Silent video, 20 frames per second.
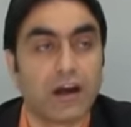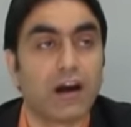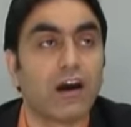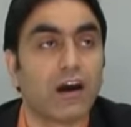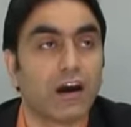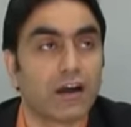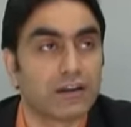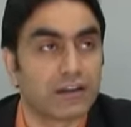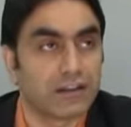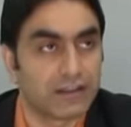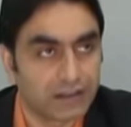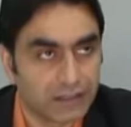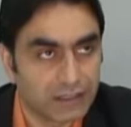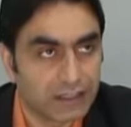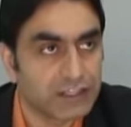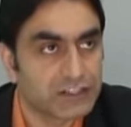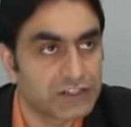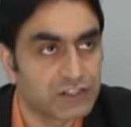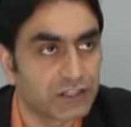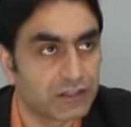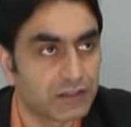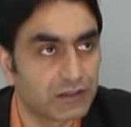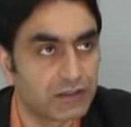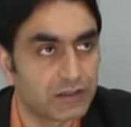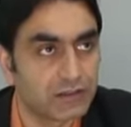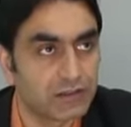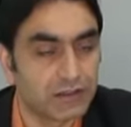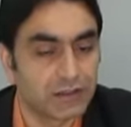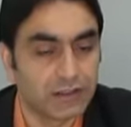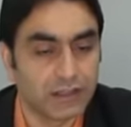on a religion,
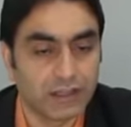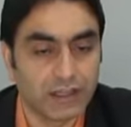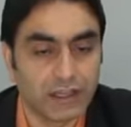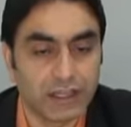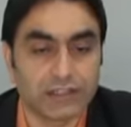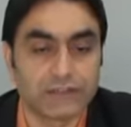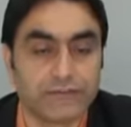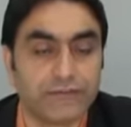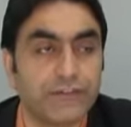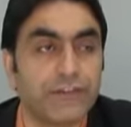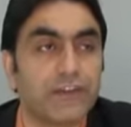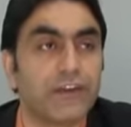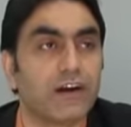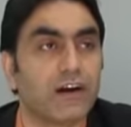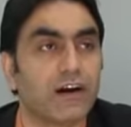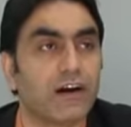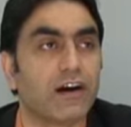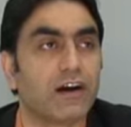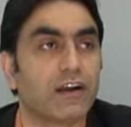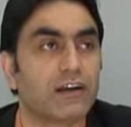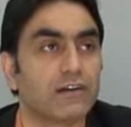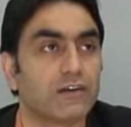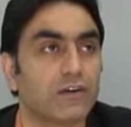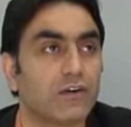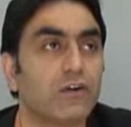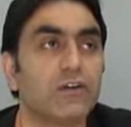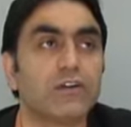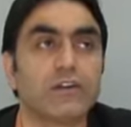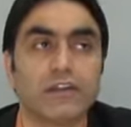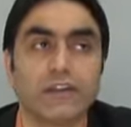and we are
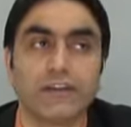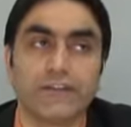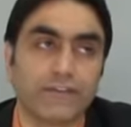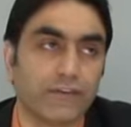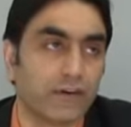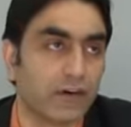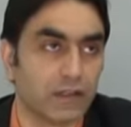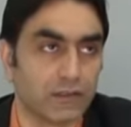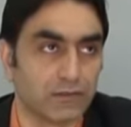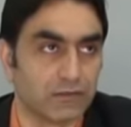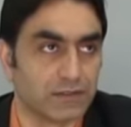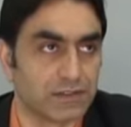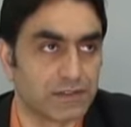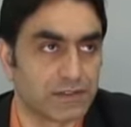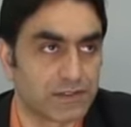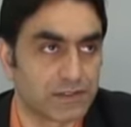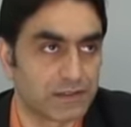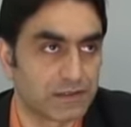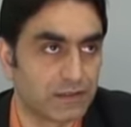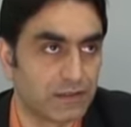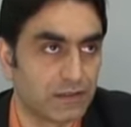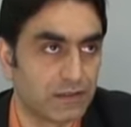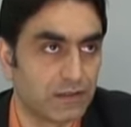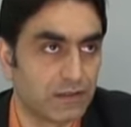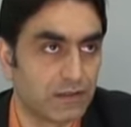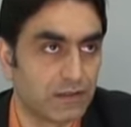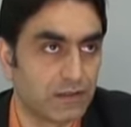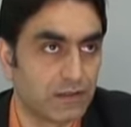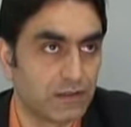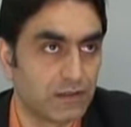only followers.
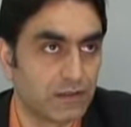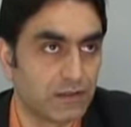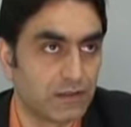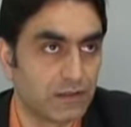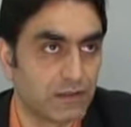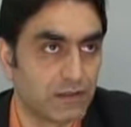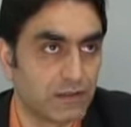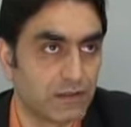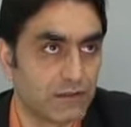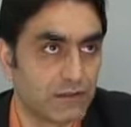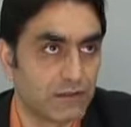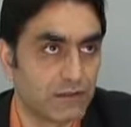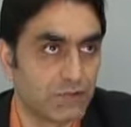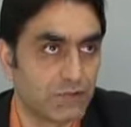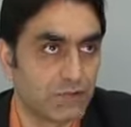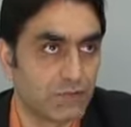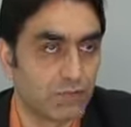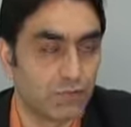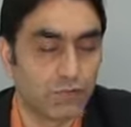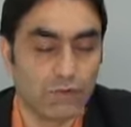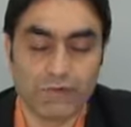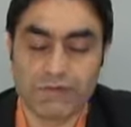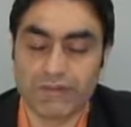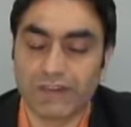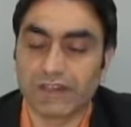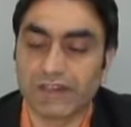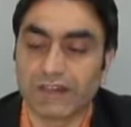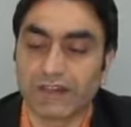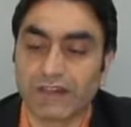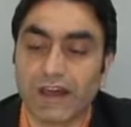We
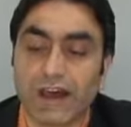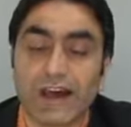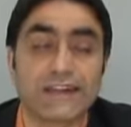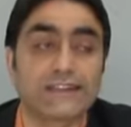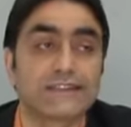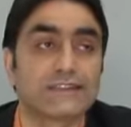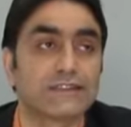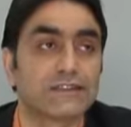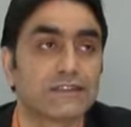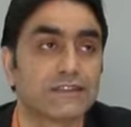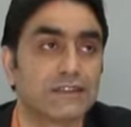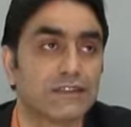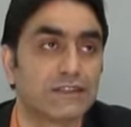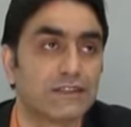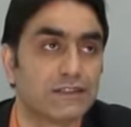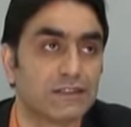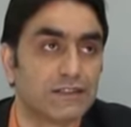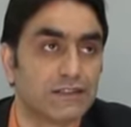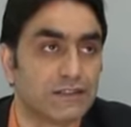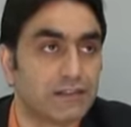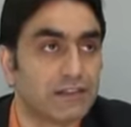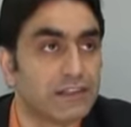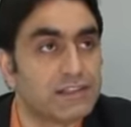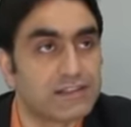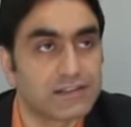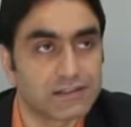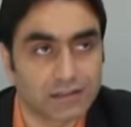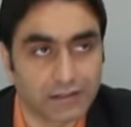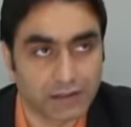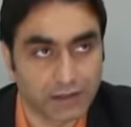will not
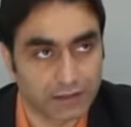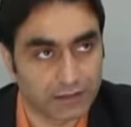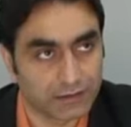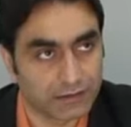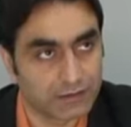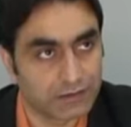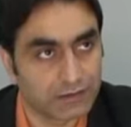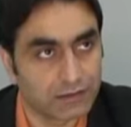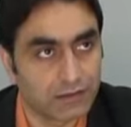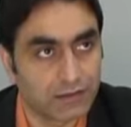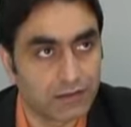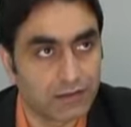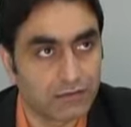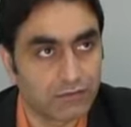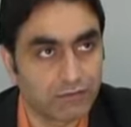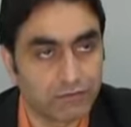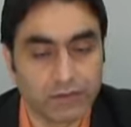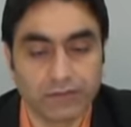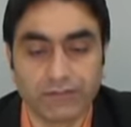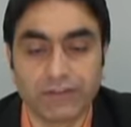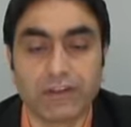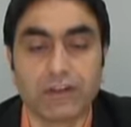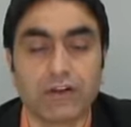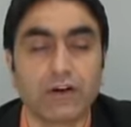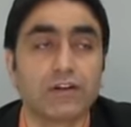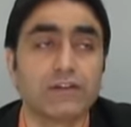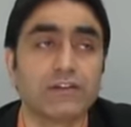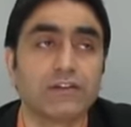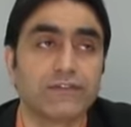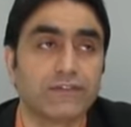reason it. We will
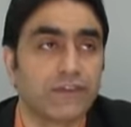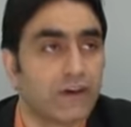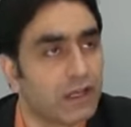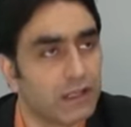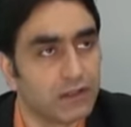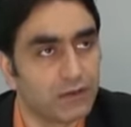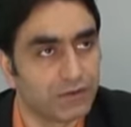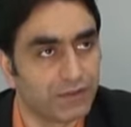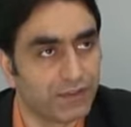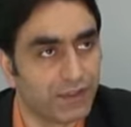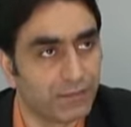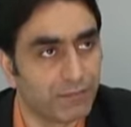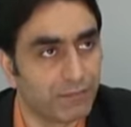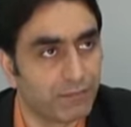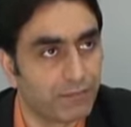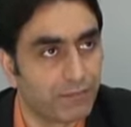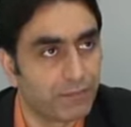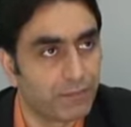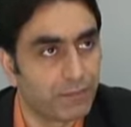only follow them.